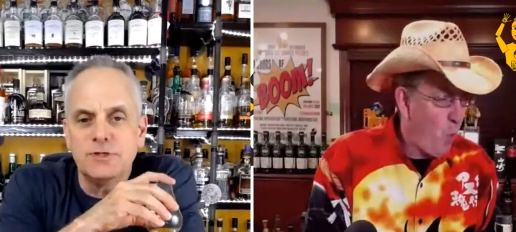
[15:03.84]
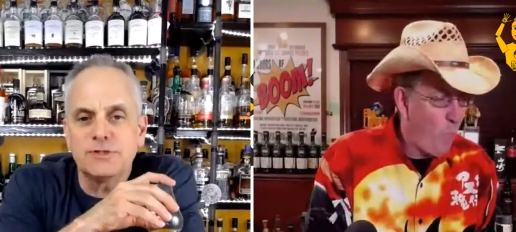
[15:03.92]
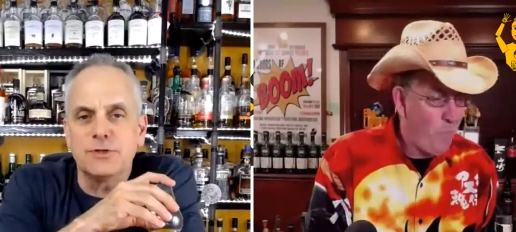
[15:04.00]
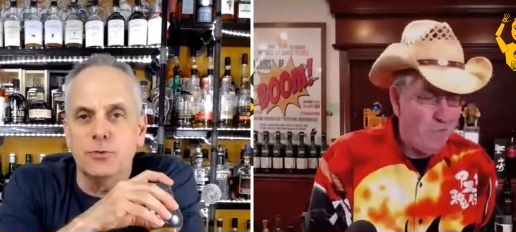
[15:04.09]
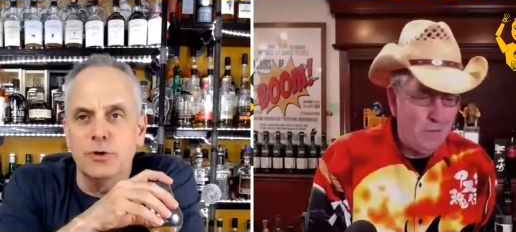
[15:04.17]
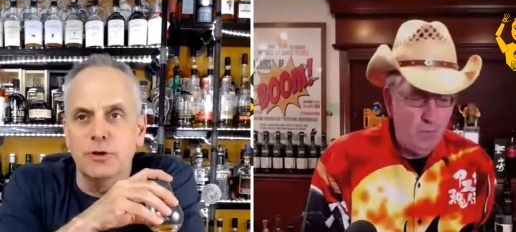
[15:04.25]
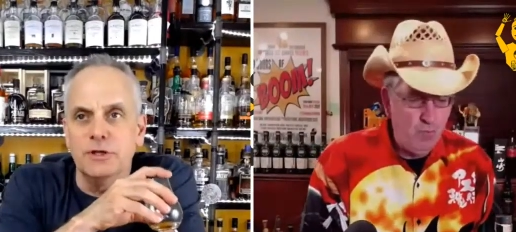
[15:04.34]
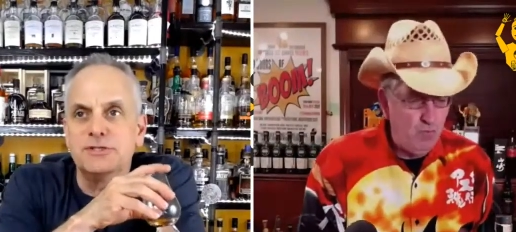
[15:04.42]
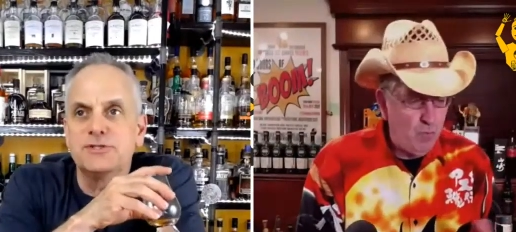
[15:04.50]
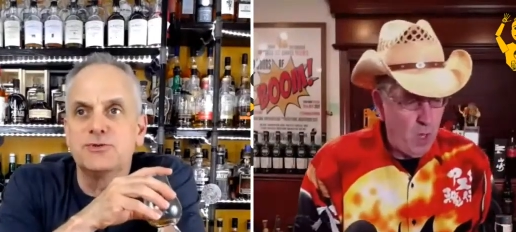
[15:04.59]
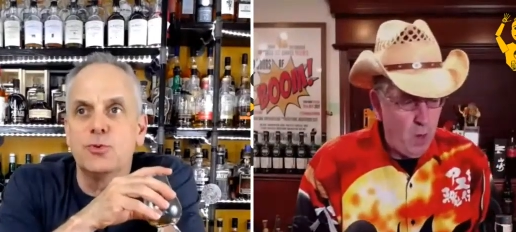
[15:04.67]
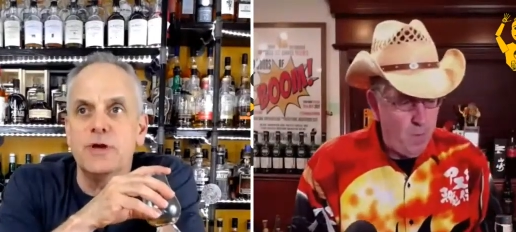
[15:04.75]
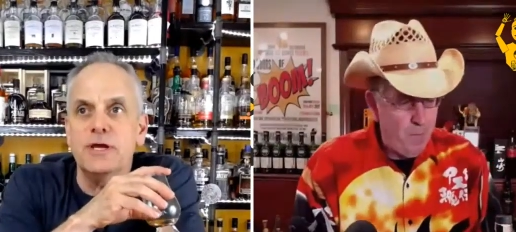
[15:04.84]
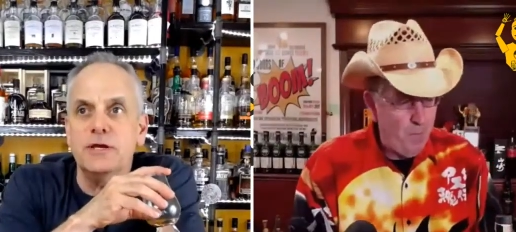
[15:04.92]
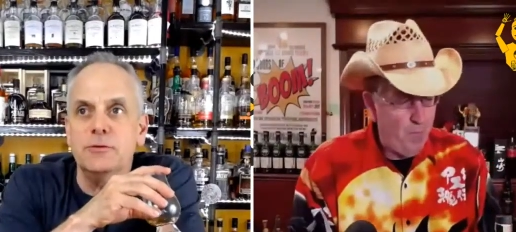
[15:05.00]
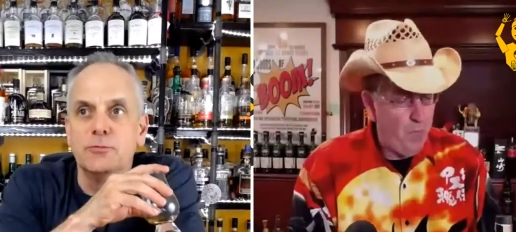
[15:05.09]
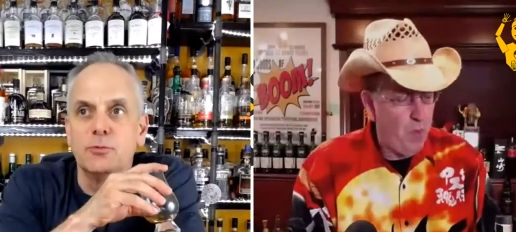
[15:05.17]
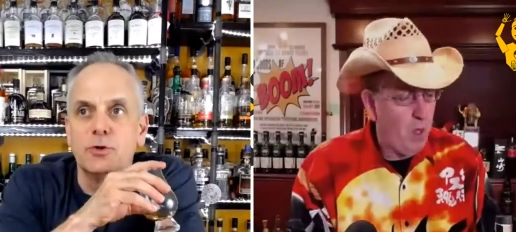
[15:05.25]
Speaker 1: a really sweet,
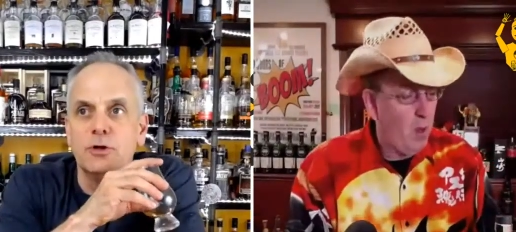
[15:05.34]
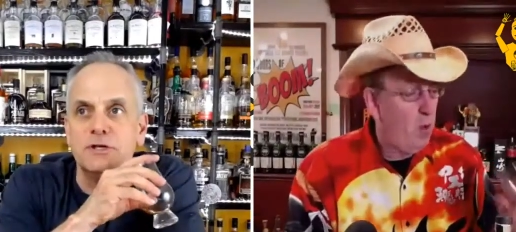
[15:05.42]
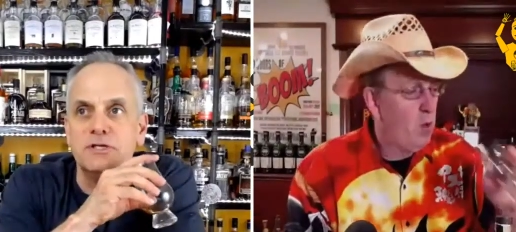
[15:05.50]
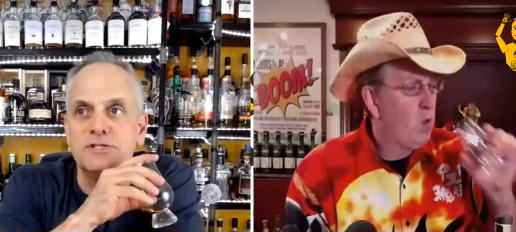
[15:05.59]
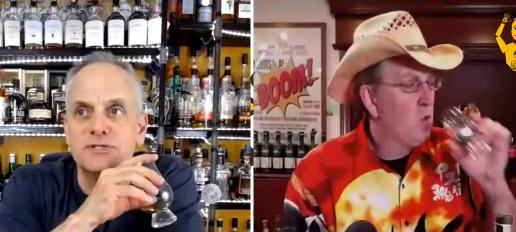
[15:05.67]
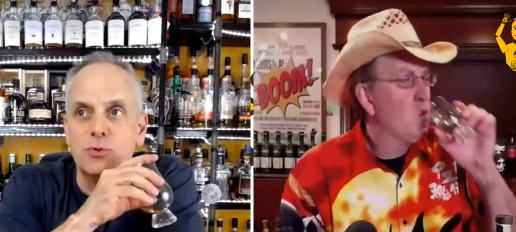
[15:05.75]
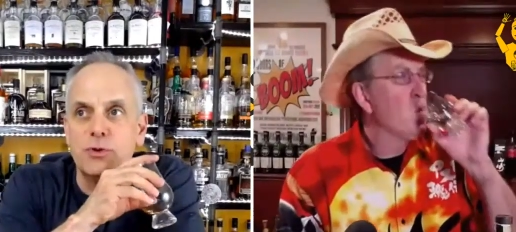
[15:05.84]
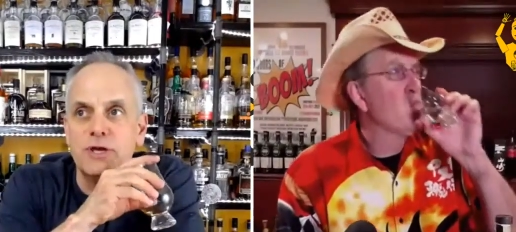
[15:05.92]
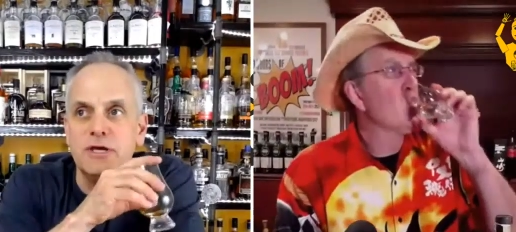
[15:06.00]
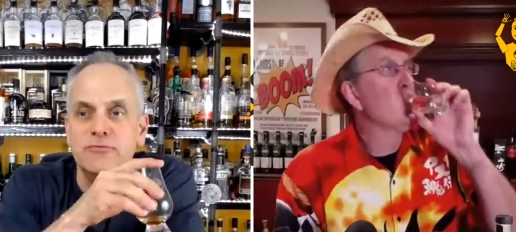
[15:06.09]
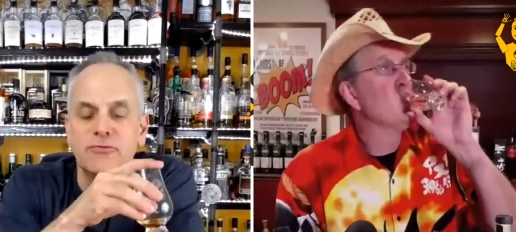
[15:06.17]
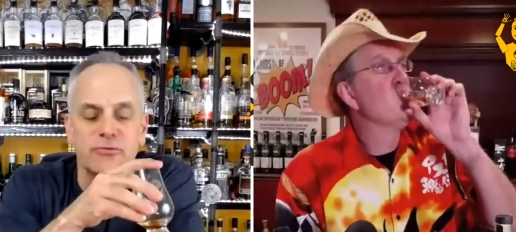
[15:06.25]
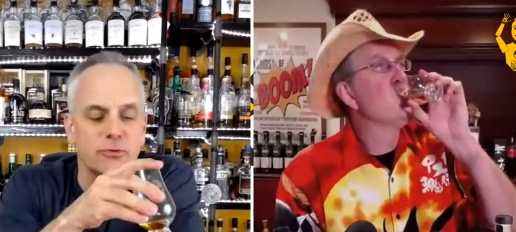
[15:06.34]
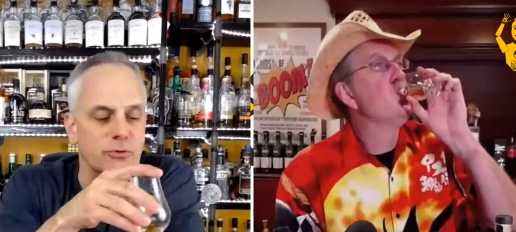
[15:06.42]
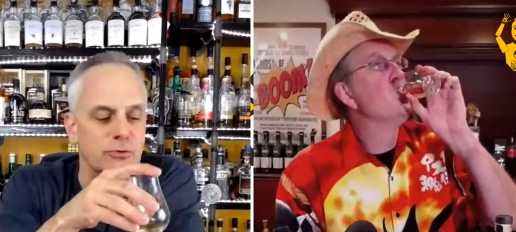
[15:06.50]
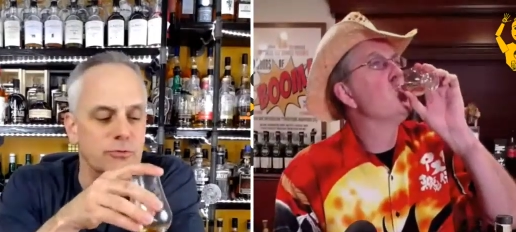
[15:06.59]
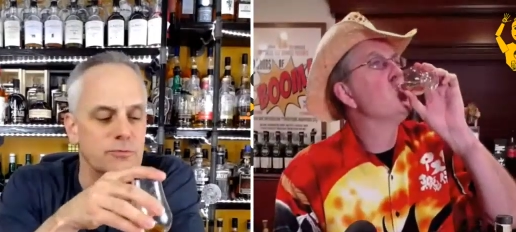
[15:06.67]
really sweet fruit.